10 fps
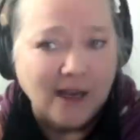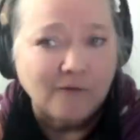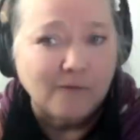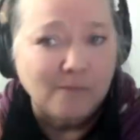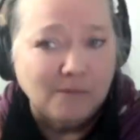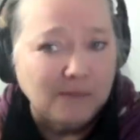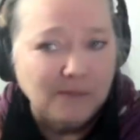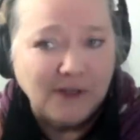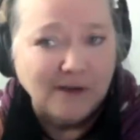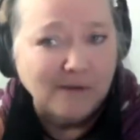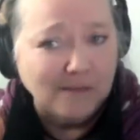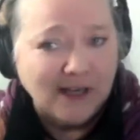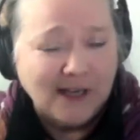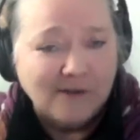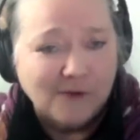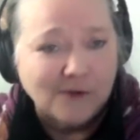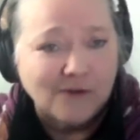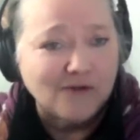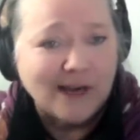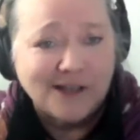have sort of
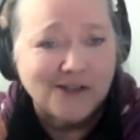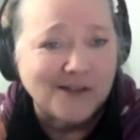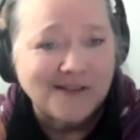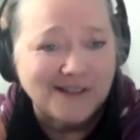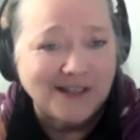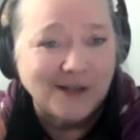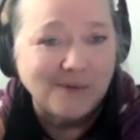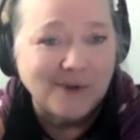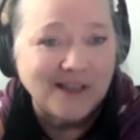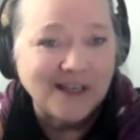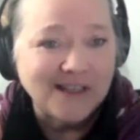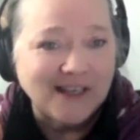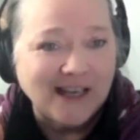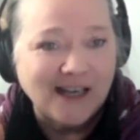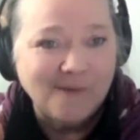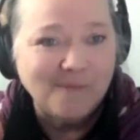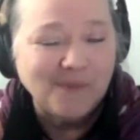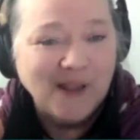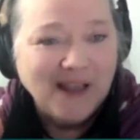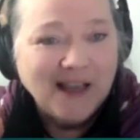strategies to deal with it.
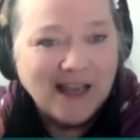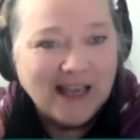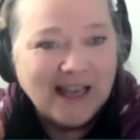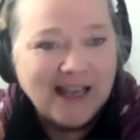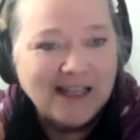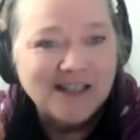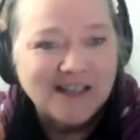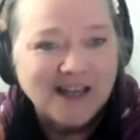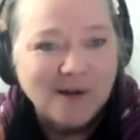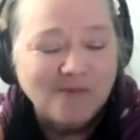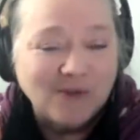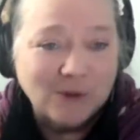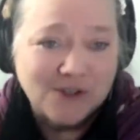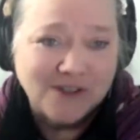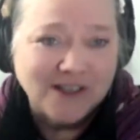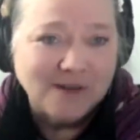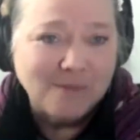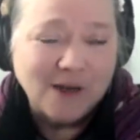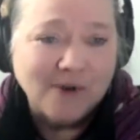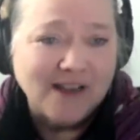And I'm fortunate in
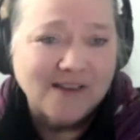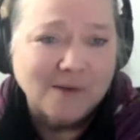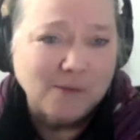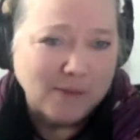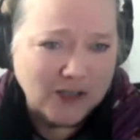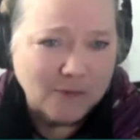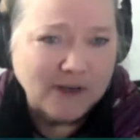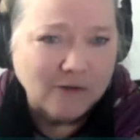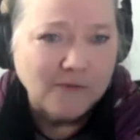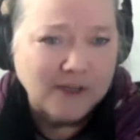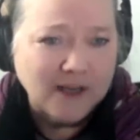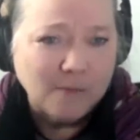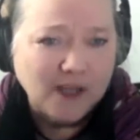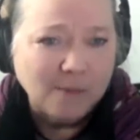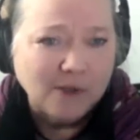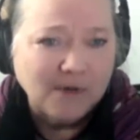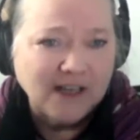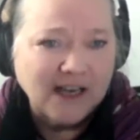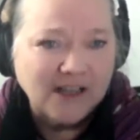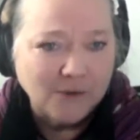many ways. I'm much better off than other people, but
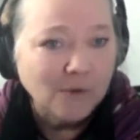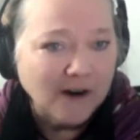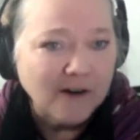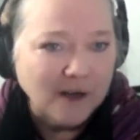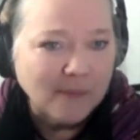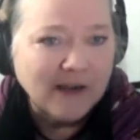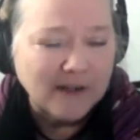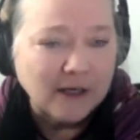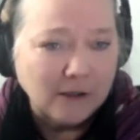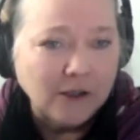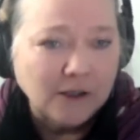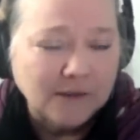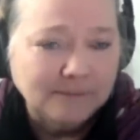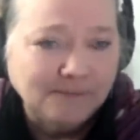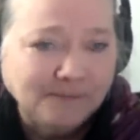I do worry about that a lot.